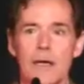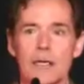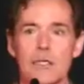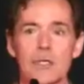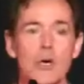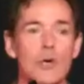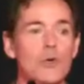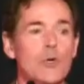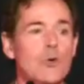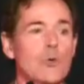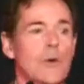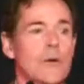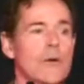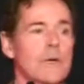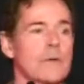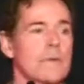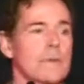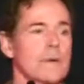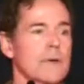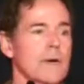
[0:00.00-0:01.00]
go to
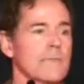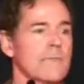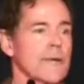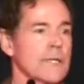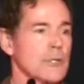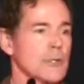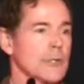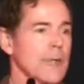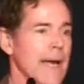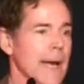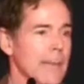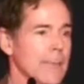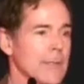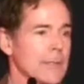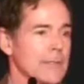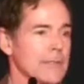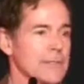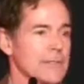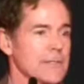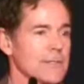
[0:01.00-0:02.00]
a venture
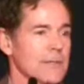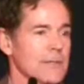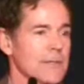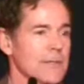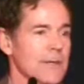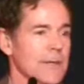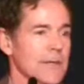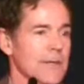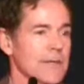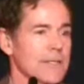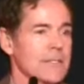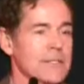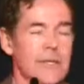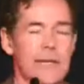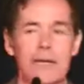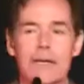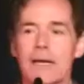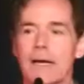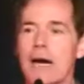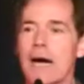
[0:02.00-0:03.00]
capitalist and
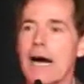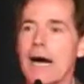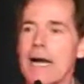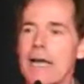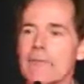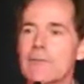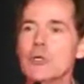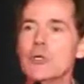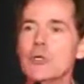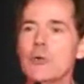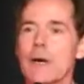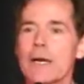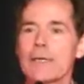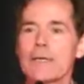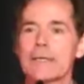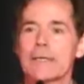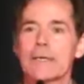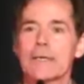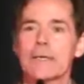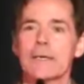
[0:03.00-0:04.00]
say, I have a new
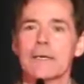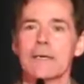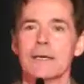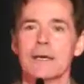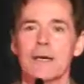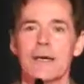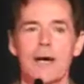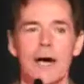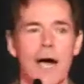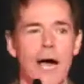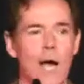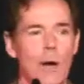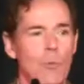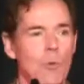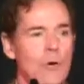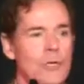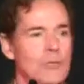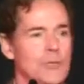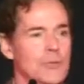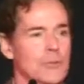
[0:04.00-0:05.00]
idea. I
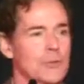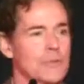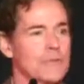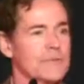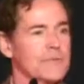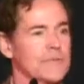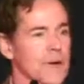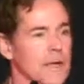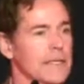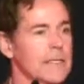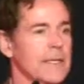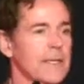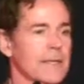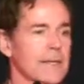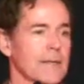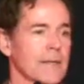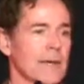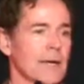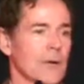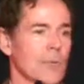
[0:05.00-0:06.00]
want you to fund it.
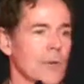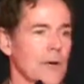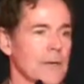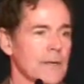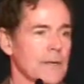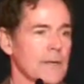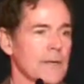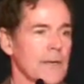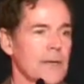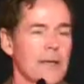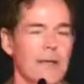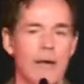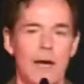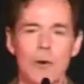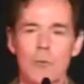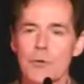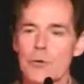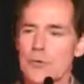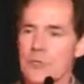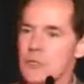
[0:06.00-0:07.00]
I want
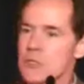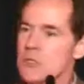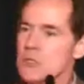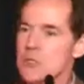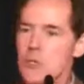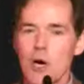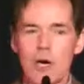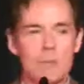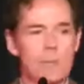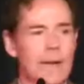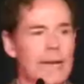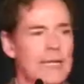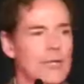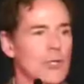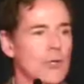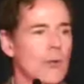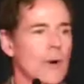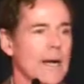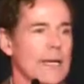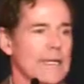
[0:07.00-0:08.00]
you to start my
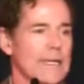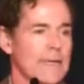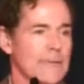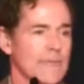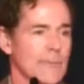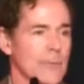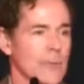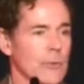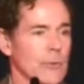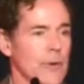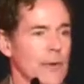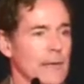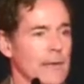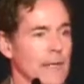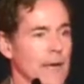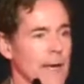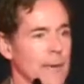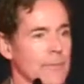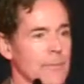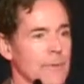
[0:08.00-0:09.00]
new idea from the ground
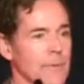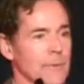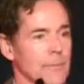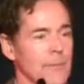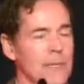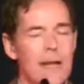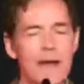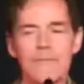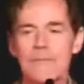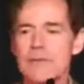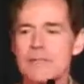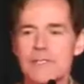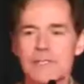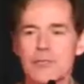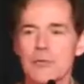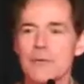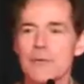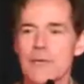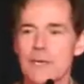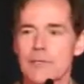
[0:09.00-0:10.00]
up. But obviously
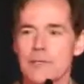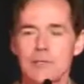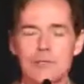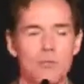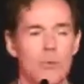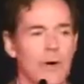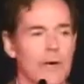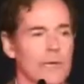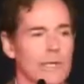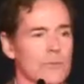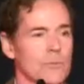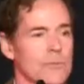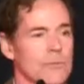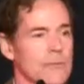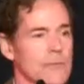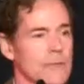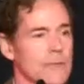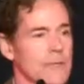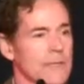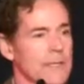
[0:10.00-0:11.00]
you can't just walk in with
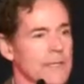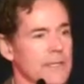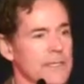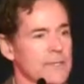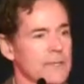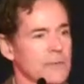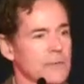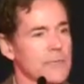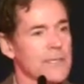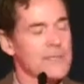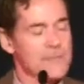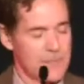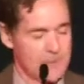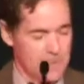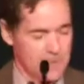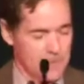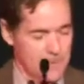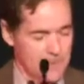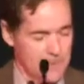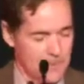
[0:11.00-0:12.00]
something that isn't reasoned.